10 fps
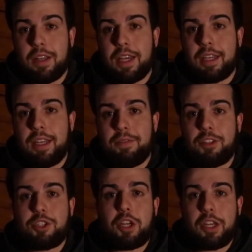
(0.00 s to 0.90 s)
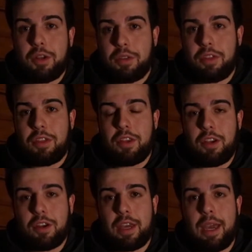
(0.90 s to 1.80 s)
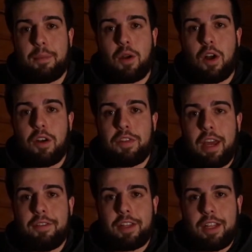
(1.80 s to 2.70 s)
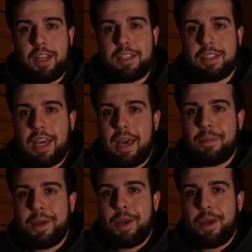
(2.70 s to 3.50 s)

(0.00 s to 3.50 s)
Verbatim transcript: Like even shutting your your camera off and having the lens cap